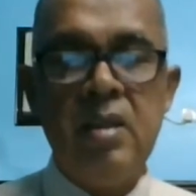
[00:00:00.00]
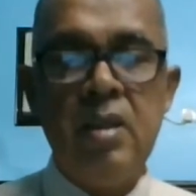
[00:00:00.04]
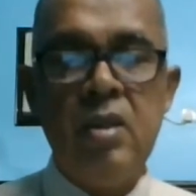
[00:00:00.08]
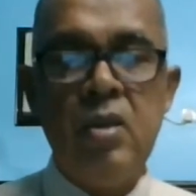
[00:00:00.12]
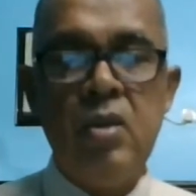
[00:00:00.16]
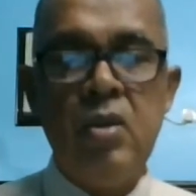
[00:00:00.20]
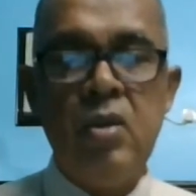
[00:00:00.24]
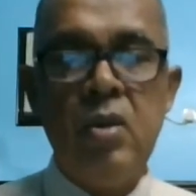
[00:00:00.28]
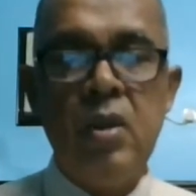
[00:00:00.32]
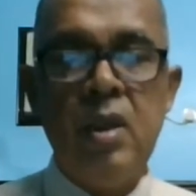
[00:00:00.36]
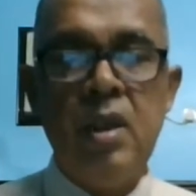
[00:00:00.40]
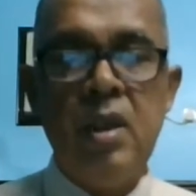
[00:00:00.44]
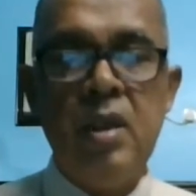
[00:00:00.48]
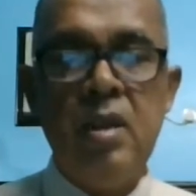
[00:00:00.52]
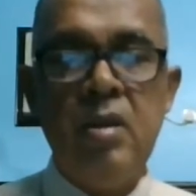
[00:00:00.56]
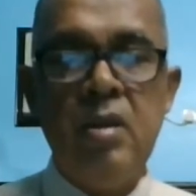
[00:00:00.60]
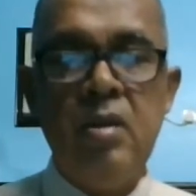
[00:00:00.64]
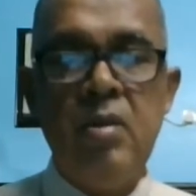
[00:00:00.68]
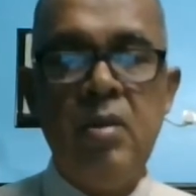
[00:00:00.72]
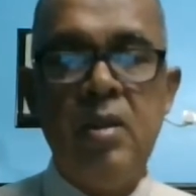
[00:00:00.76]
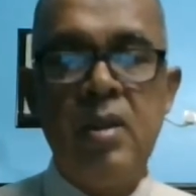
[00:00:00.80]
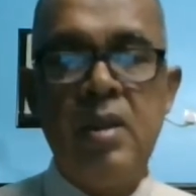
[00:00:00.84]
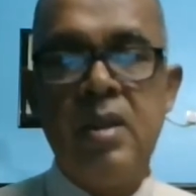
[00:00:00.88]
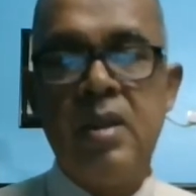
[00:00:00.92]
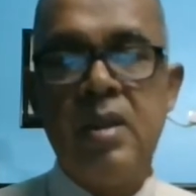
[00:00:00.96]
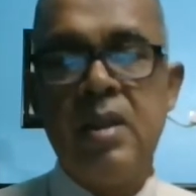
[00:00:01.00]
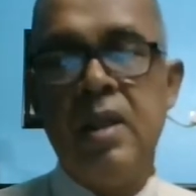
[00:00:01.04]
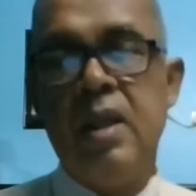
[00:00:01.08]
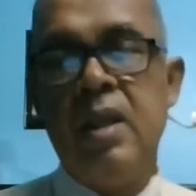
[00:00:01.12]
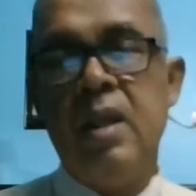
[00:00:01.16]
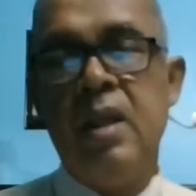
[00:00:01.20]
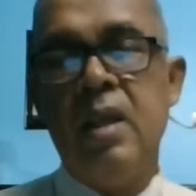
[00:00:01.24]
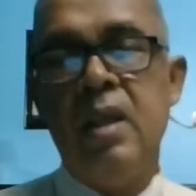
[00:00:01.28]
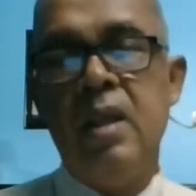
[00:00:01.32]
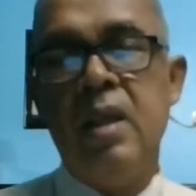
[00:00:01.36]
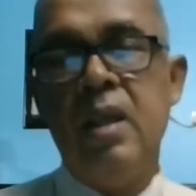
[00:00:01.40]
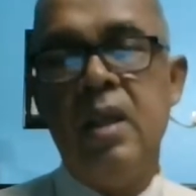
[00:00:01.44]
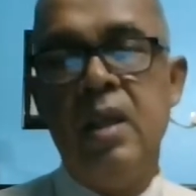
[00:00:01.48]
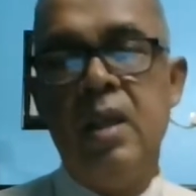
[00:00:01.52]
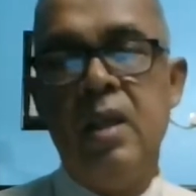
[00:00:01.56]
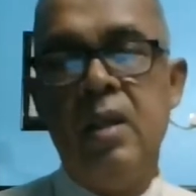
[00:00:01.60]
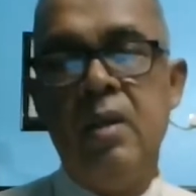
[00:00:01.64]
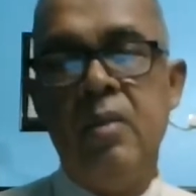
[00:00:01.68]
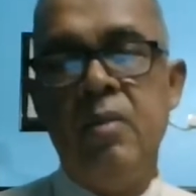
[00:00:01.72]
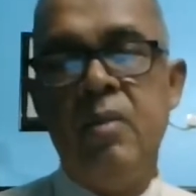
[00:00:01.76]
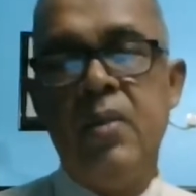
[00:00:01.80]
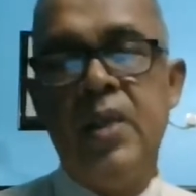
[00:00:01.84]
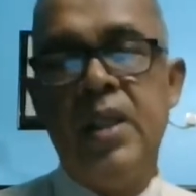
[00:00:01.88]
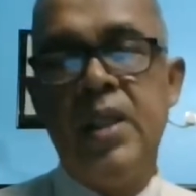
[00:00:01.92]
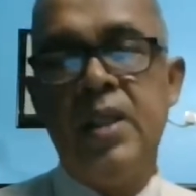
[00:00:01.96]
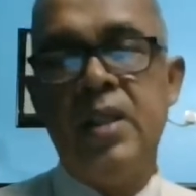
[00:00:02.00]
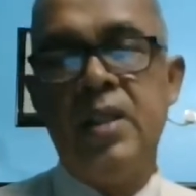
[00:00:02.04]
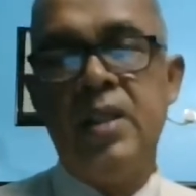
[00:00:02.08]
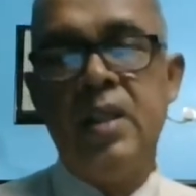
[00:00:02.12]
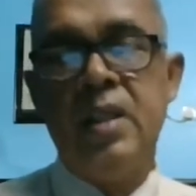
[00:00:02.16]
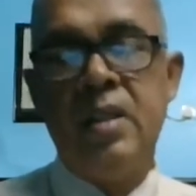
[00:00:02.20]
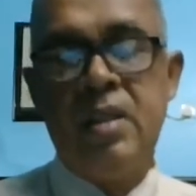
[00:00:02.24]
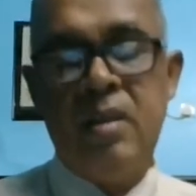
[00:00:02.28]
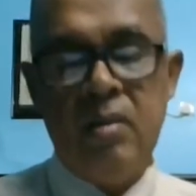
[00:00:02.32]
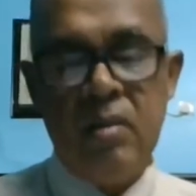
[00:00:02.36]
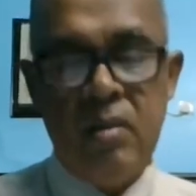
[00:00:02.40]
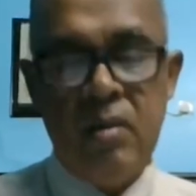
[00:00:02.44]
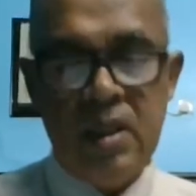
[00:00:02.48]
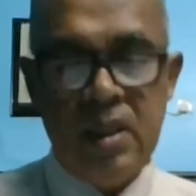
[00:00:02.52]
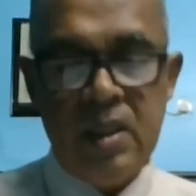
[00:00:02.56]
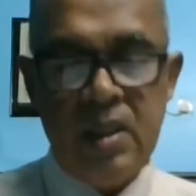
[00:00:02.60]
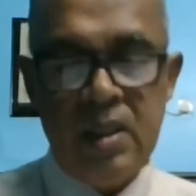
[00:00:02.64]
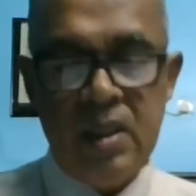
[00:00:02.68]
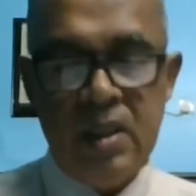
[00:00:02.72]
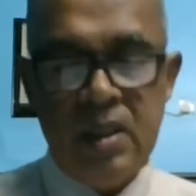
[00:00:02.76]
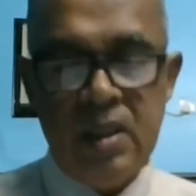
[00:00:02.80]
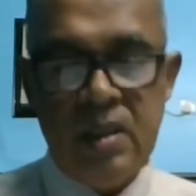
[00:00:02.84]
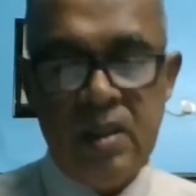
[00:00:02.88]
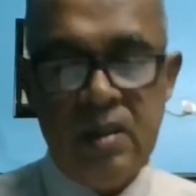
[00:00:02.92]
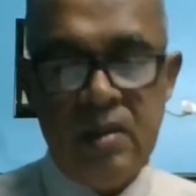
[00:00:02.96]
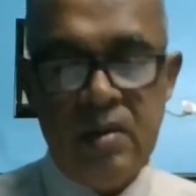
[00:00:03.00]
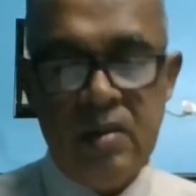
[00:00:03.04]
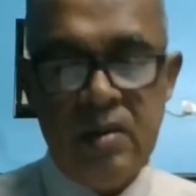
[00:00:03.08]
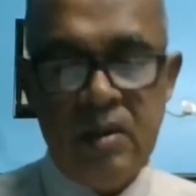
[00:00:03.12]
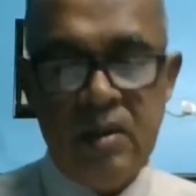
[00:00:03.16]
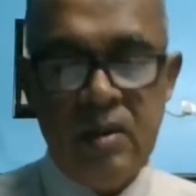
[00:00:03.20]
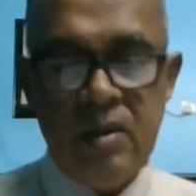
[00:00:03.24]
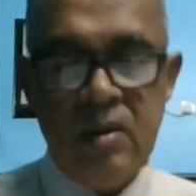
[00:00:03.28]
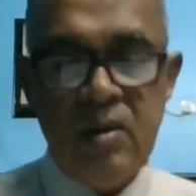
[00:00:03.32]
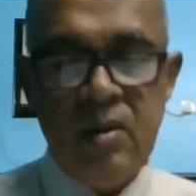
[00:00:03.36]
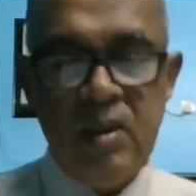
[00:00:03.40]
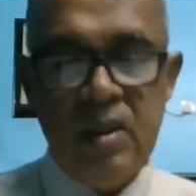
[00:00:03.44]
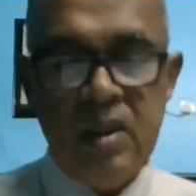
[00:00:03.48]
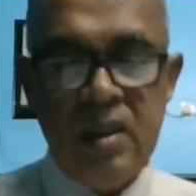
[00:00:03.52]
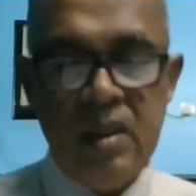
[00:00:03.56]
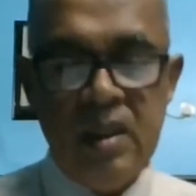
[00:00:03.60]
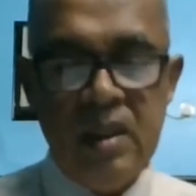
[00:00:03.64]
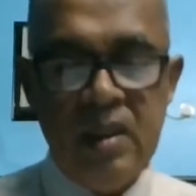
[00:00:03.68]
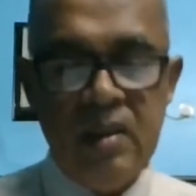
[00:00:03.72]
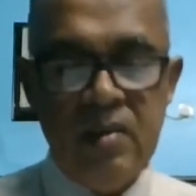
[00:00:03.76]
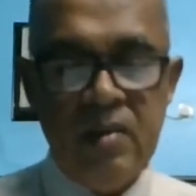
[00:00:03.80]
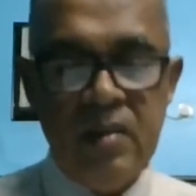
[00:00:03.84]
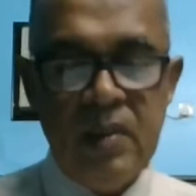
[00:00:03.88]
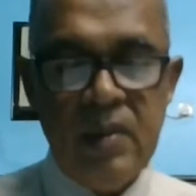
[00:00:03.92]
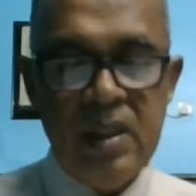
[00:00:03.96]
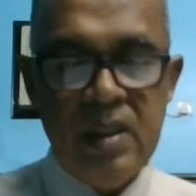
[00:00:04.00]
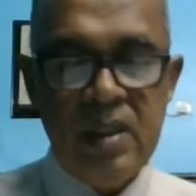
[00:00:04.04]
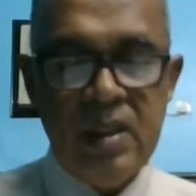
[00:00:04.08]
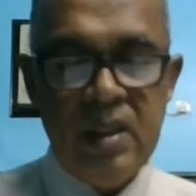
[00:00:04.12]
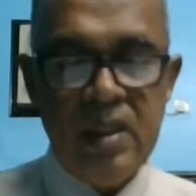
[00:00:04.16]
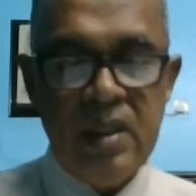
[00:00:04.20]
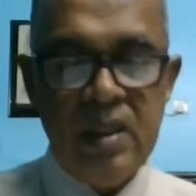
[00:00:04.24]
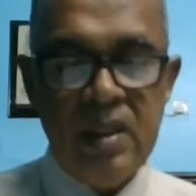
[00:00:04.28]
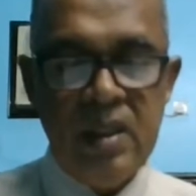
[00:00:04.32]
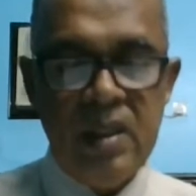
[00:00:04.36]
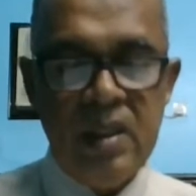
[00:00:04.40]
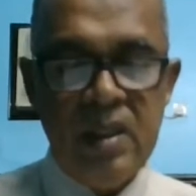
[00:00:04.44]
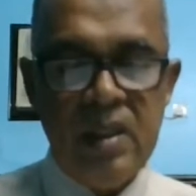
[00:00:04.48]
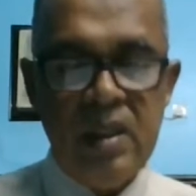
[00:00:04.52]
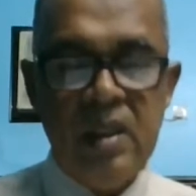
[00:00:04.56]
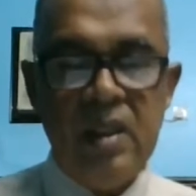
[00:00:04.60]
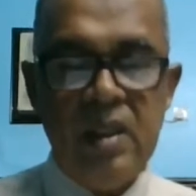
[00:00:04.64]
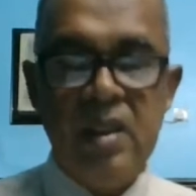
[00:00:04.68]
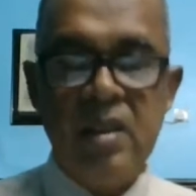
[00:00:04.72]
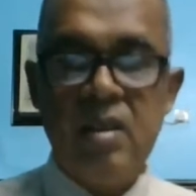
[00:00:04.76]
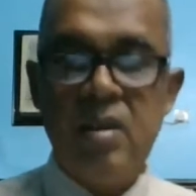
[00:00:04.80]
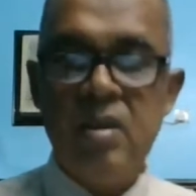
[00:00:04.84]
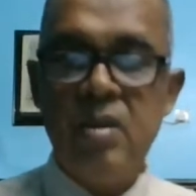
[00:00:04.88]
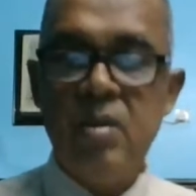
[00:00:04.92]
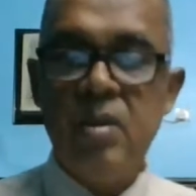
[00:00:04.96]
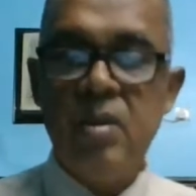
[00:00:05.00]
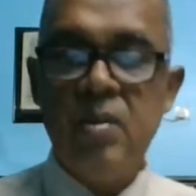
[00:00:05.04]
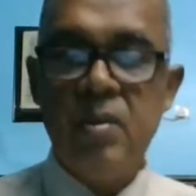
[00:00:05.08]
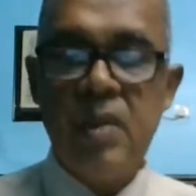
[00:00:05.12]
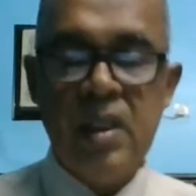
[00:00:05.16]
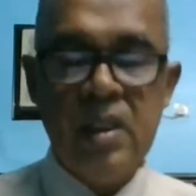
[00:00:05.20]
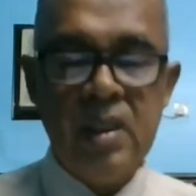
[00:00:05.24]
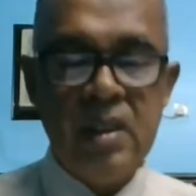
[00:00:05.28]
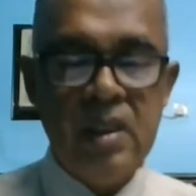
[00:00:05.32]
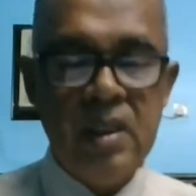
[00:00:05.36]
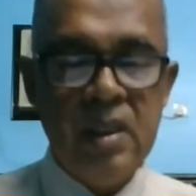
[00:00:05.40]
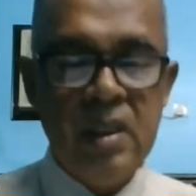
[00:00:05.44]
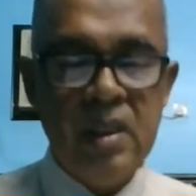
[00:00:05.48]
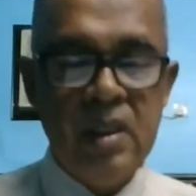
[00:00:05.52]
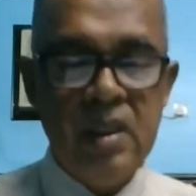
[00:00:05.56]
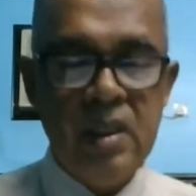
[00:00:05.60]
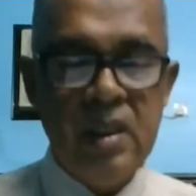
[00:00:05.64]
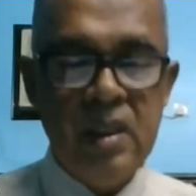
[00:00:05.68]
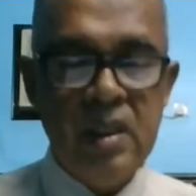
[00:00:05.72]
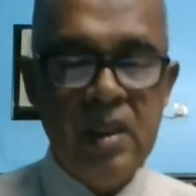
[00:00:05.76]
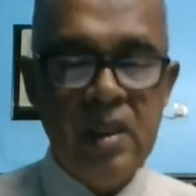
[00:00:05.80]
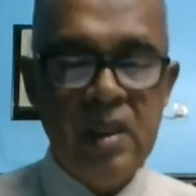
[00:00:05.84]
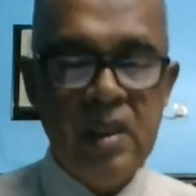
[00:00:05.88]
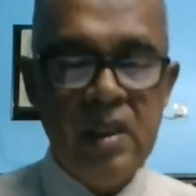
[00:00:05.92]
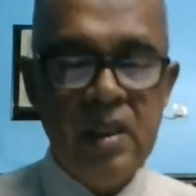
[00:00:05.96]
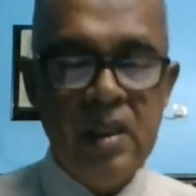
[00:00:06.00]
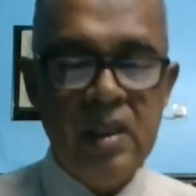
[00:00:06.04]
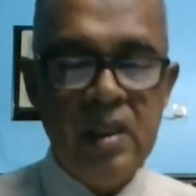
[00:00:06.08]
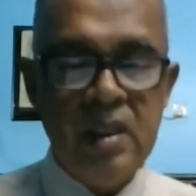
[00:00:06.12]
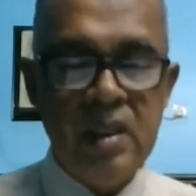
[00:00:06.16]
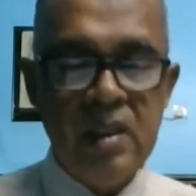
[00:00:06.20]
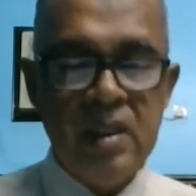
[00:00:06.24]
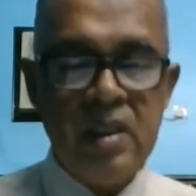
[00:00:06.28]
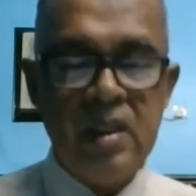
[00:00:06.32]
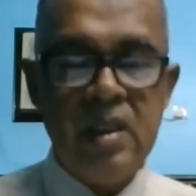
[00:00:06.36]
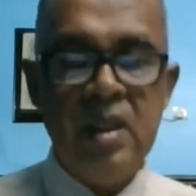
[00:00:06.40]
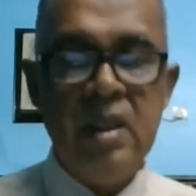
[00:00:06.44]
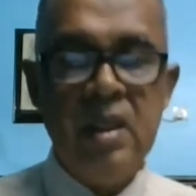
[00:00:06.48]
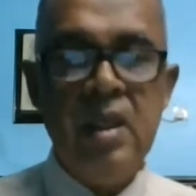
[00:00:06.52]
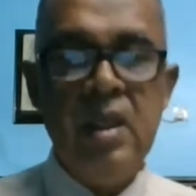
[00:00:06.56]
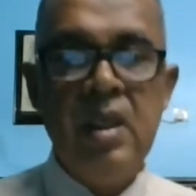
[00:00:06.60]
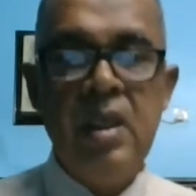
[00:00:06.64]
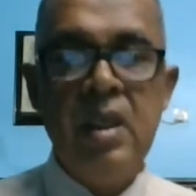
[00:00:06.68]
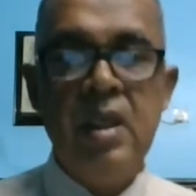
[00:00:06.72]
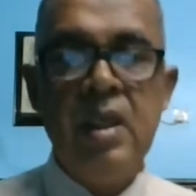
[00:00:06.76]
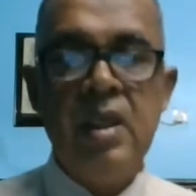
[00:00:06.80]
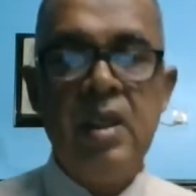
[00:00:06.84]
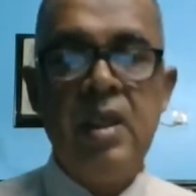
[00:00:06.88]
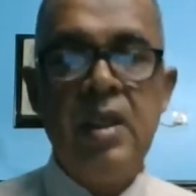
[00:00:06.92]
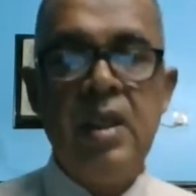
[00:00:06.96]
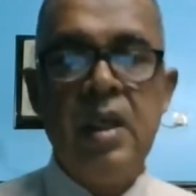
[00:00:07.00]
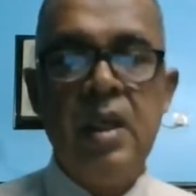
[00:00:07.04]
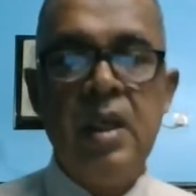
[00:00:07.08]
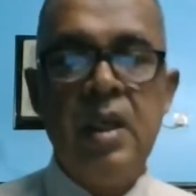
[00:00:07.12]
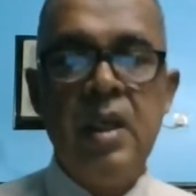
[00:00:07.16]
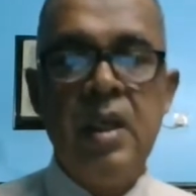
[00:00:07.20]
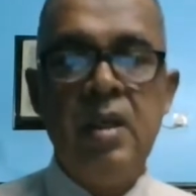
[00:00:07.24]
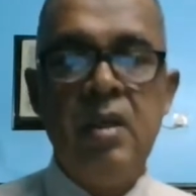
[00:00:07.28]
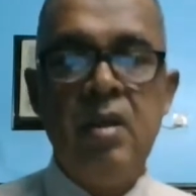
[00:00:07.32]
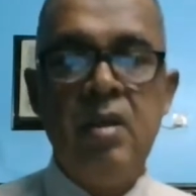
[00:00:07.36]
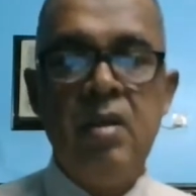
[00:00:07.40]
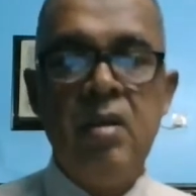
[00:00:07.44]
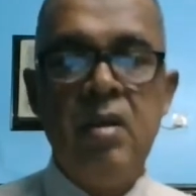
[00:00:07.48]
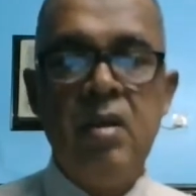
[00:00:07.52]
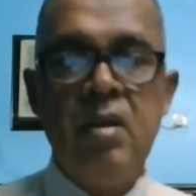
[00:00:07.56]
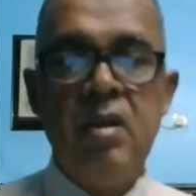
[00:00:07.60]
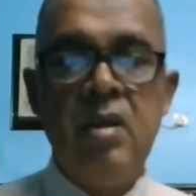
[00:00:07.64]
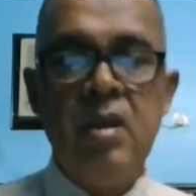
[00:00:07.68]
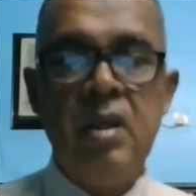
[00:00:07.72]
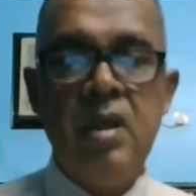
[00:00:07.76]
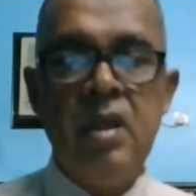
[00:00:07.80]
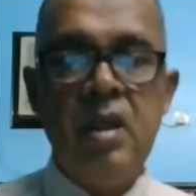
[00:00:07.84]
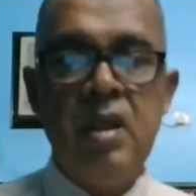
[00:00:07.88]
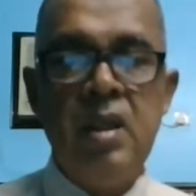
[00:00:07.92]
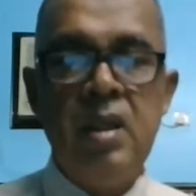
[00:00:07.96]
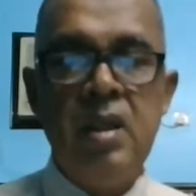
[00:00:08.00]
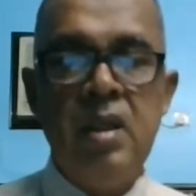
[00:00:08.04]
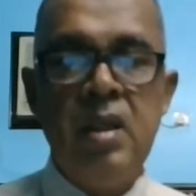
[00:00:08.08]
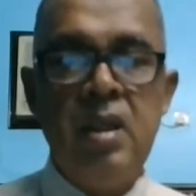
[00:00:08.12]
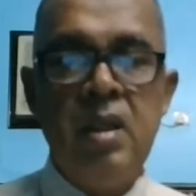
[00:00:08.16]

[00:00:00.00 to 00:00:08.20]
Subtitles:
Usually universal base is water, so we mention it. It is to be mentioned. This is done on the